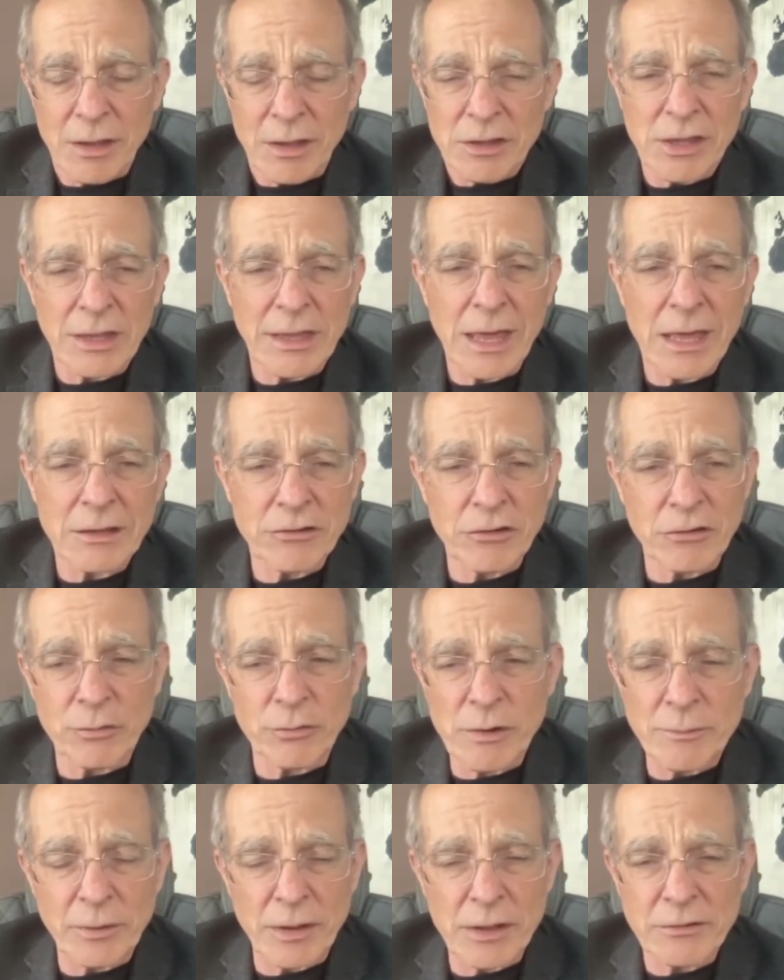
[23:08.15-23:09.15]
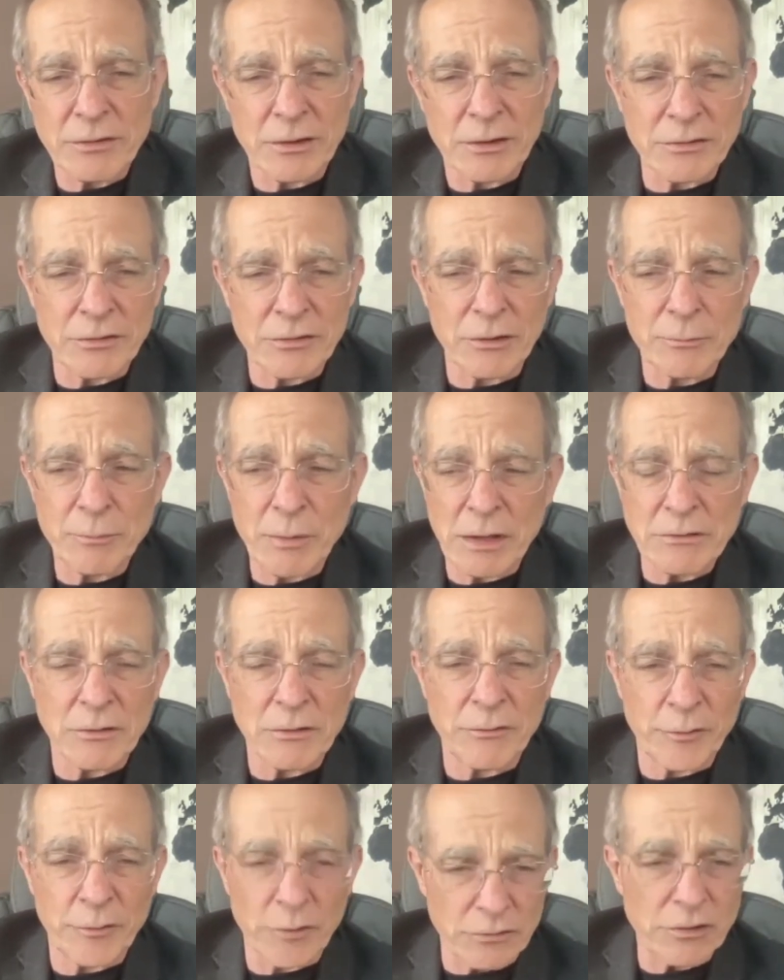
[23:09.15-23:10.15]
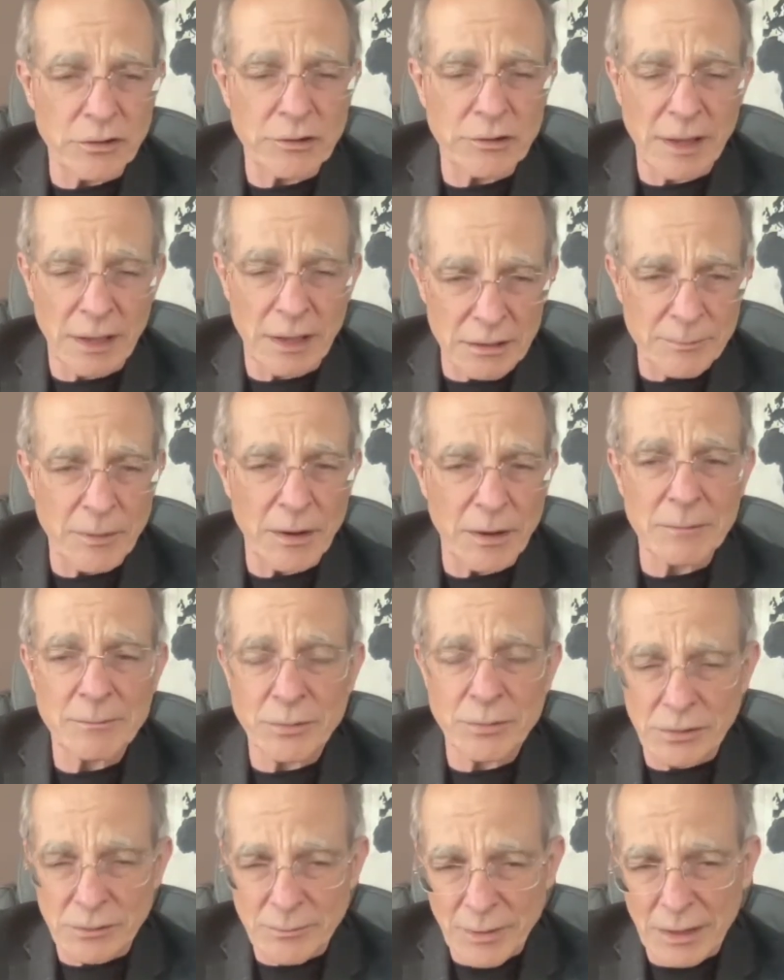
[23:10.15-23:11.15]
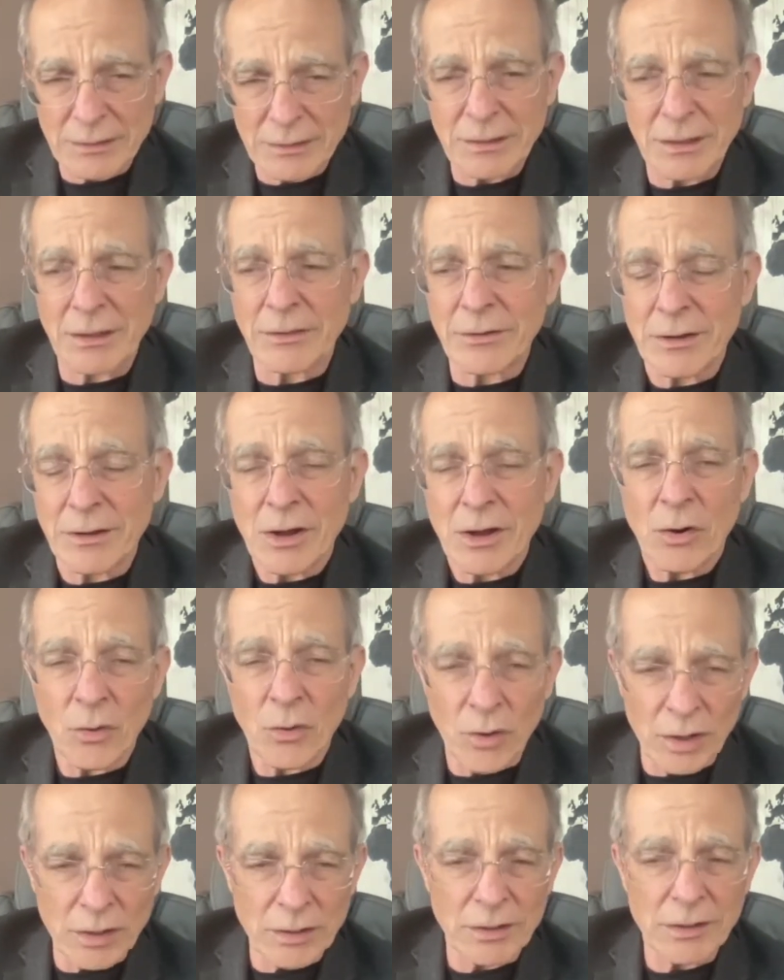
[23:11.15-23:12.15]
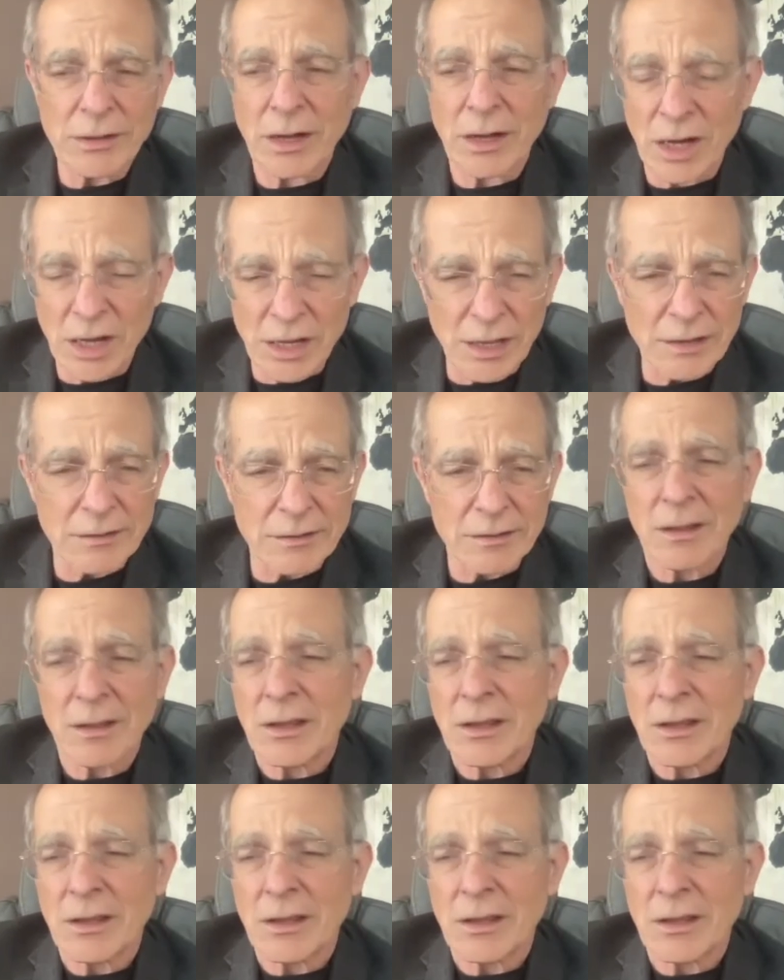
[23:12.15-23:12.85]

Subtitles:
You can't just replace it because they're expensive. First, you take it apart, put it back together, oil it, hug it.